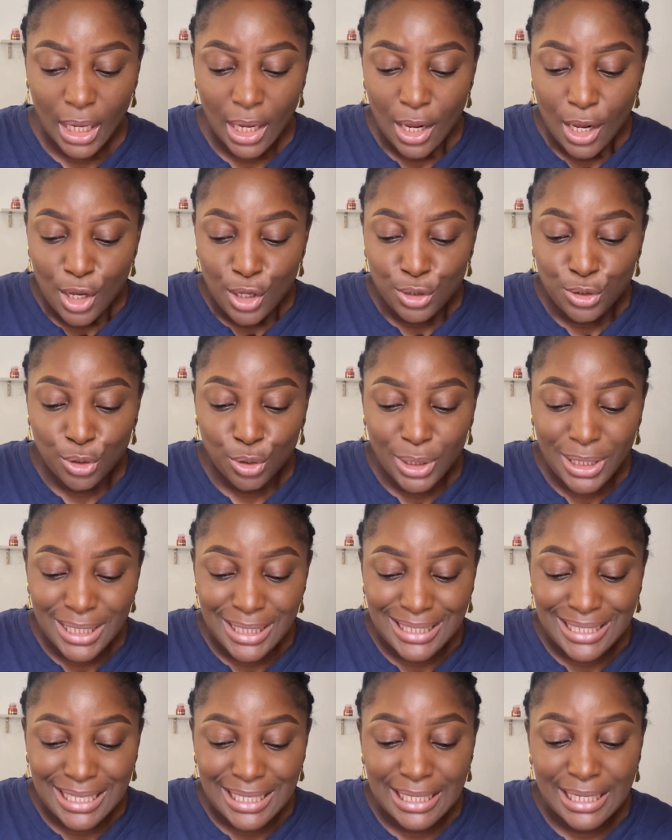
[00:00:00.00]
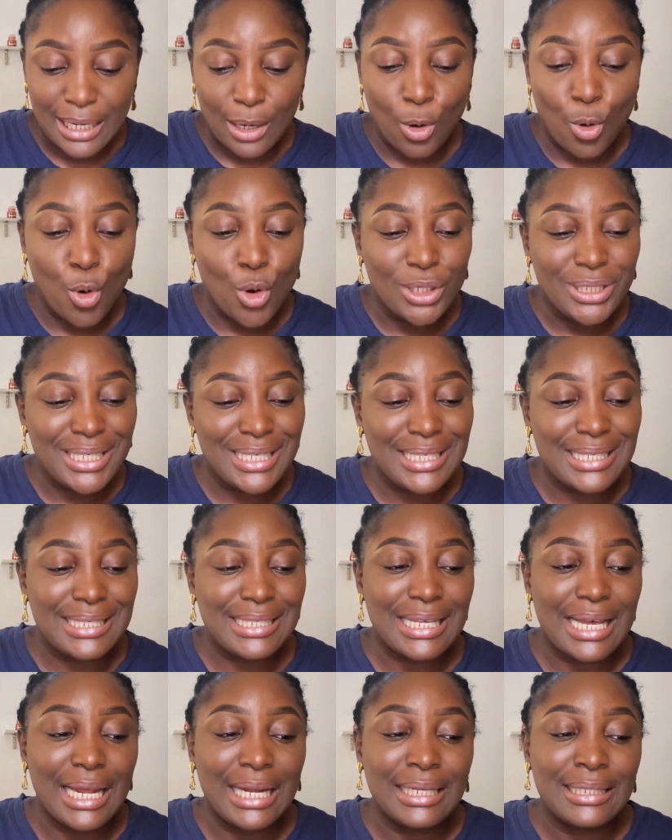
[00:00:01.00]
So it's
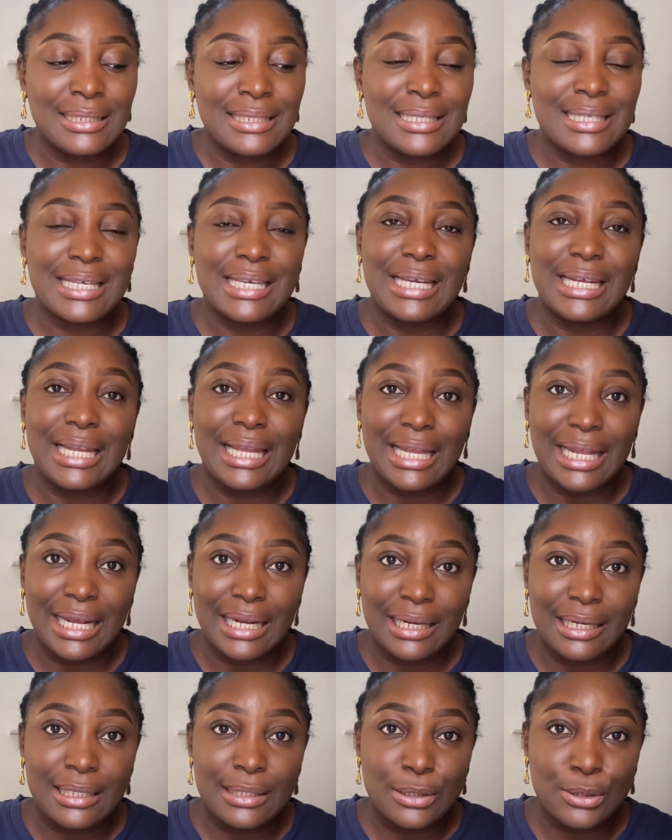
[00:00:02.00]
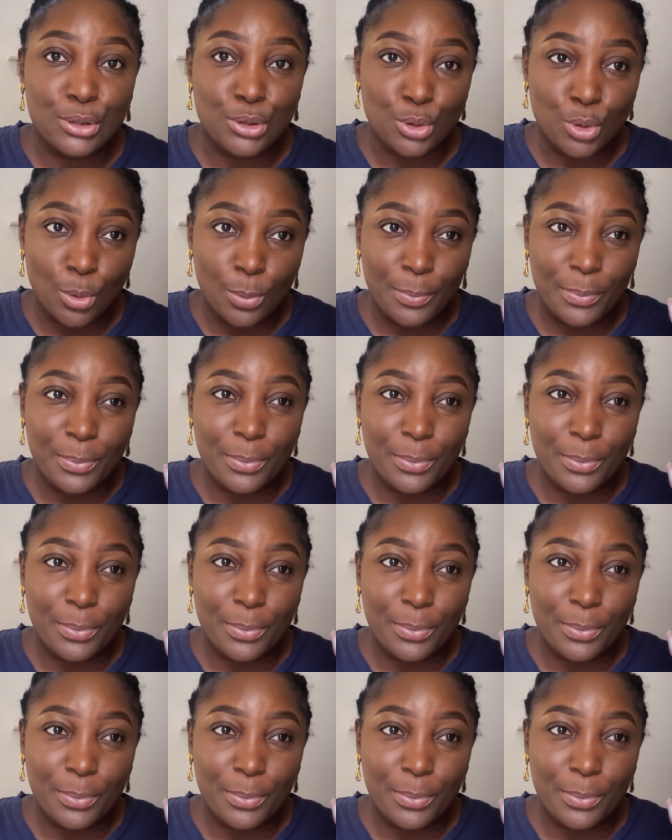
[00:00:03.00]
Kojie-san skin lightening soap,